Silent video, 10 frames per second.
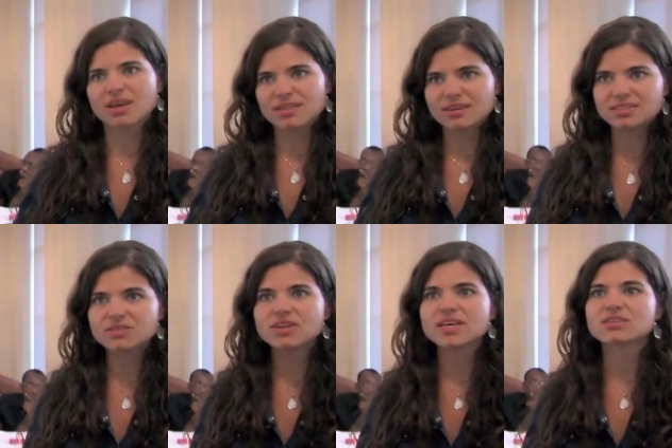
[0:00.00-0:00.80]
okay,
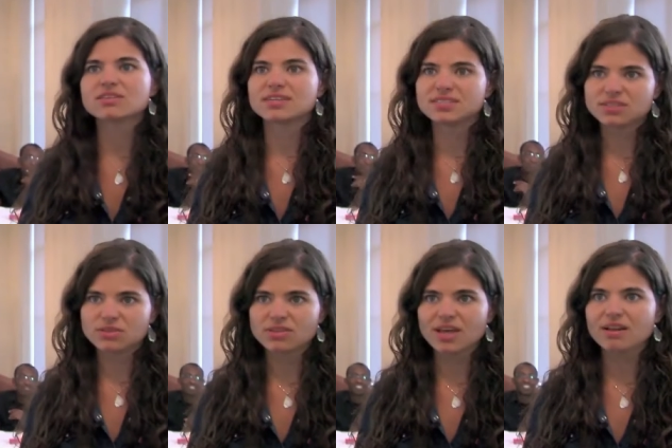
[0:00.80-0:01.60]
there's UNESCO and there's
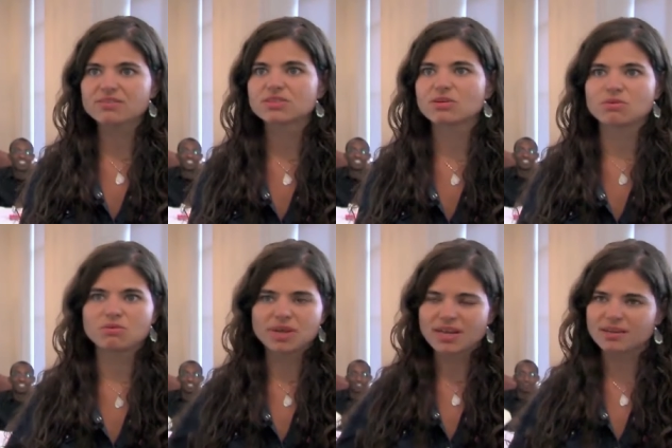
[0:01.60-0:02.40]
TU Delft,
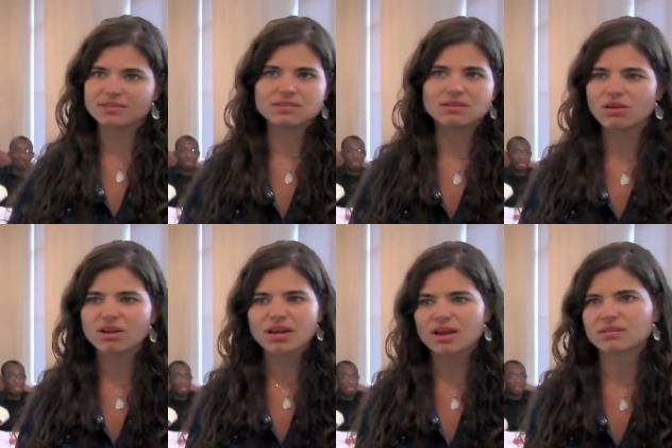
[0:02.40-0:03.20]
so we can
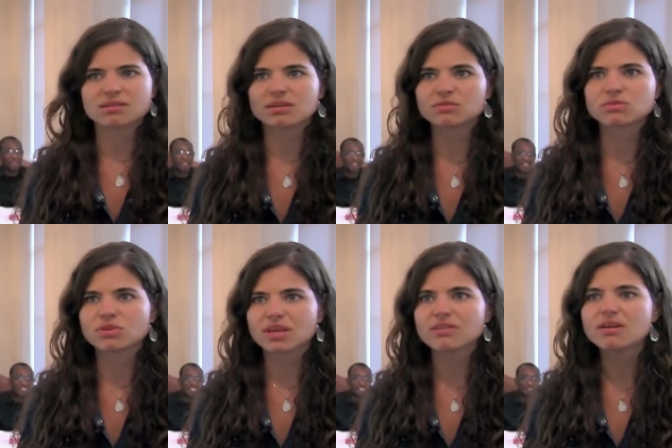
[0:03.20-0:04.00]
all hang out
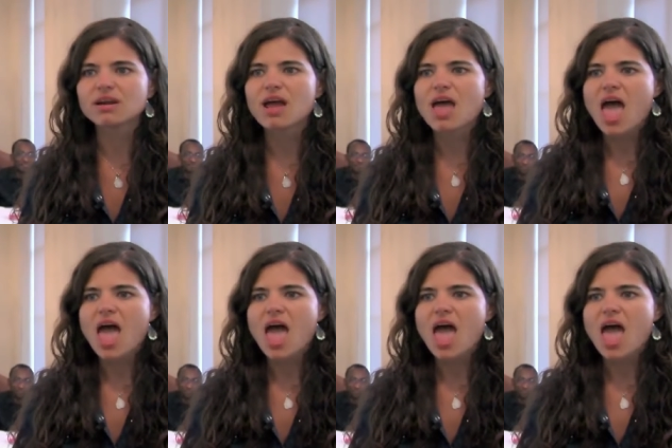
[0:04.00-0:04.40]
together.